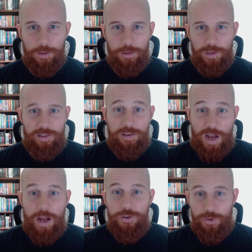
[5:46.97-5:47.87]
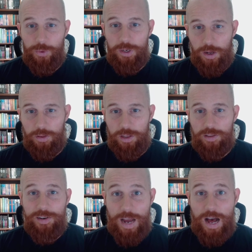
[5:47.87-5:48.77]
That's not doing
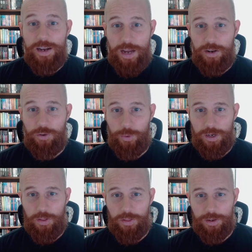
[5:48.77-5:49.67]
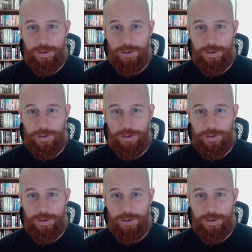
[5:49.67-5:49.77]
nothing.